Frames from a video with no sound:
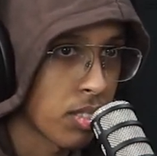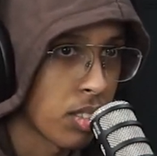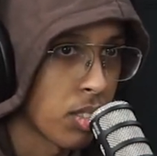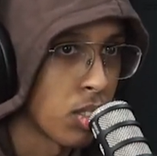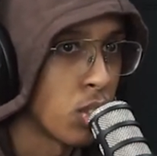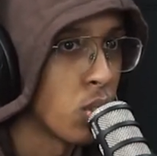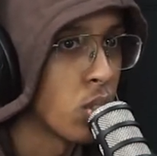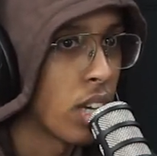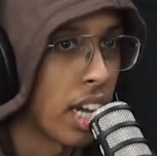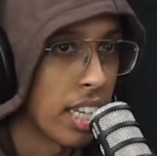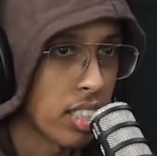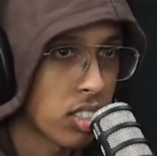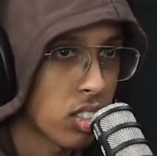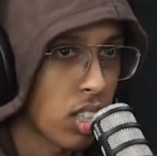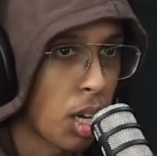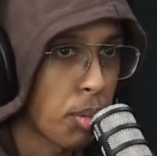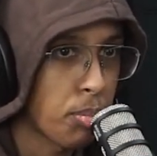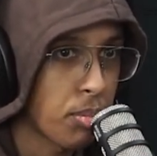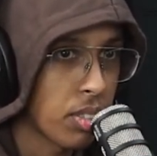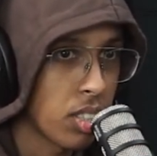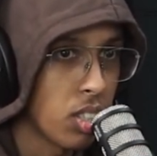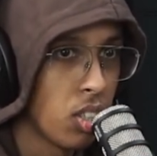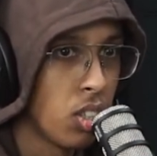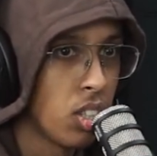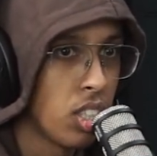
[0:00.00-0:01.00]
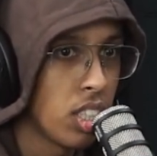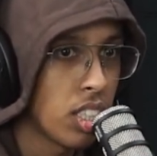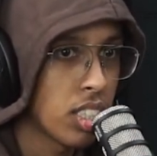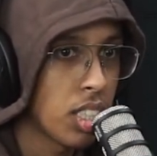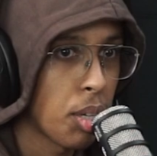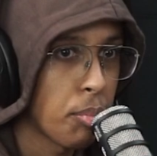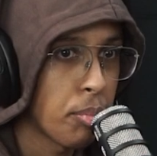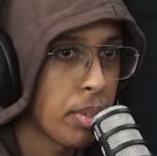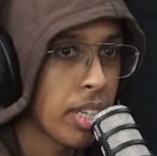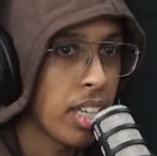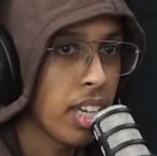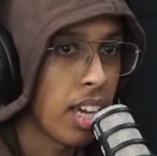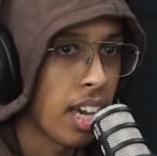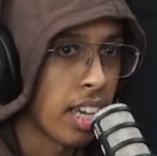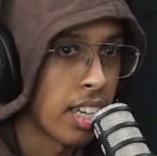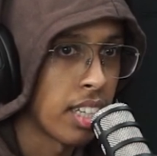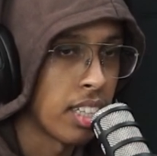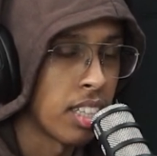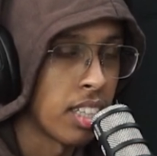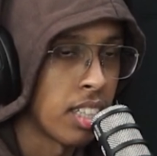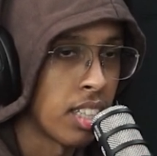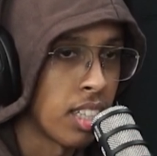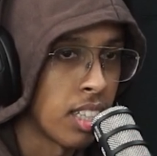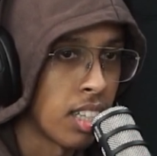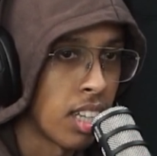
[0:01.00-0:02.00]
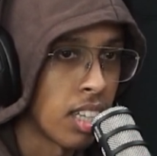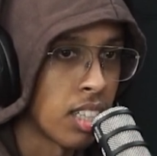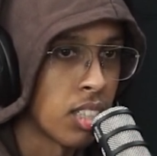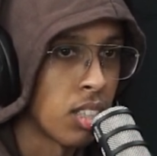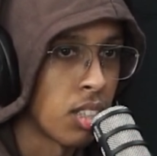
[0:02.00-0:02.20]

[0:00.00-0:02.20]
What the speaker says: You guys stopped earlier than me and